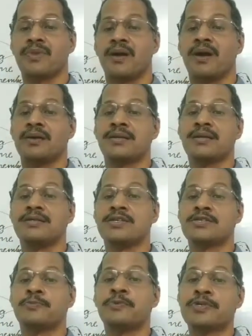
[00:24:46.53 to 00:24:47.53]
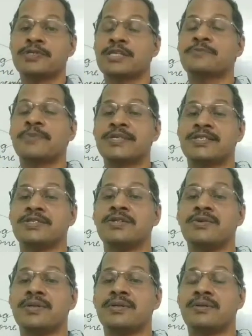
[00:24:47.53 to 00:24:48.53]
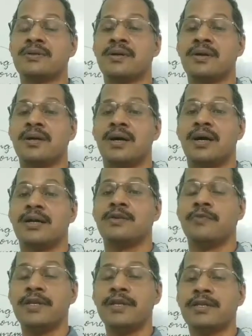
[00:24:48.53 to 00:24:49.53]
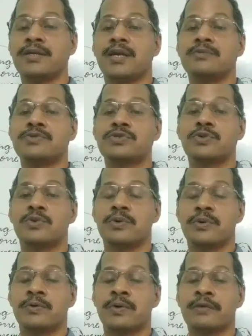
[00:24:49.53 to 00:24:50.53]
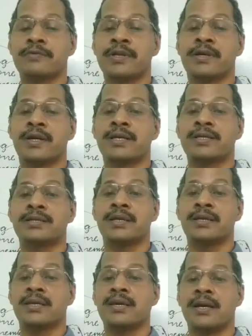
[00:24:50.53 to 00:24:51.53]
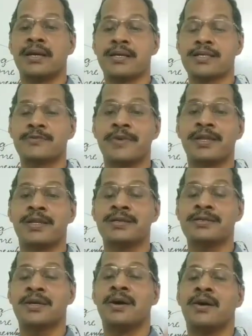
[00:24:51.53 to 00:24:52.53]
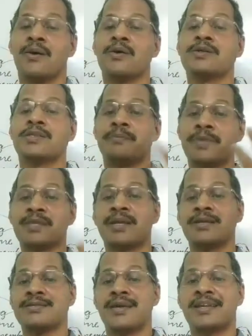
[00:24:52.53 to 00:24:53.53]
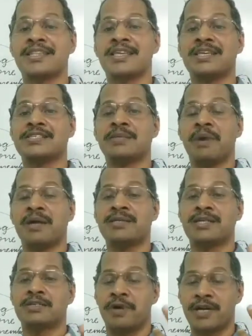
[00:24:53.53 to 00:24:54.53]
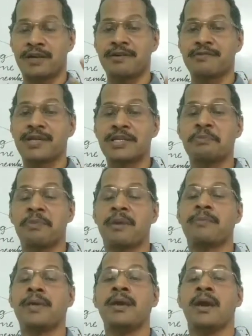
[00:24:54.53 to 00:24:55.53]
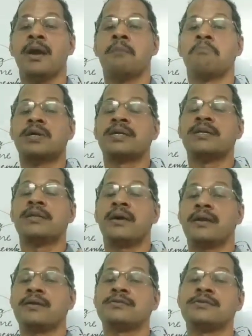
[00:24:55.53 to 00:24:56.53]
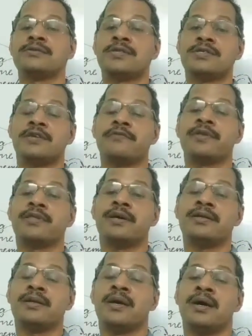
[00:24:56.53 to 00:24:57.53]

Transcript: and he just put suspense into it. And when it comes to one of the narration that he had experienced, or something that is there in his imagination, whatever it may be, but he narrates in such a way that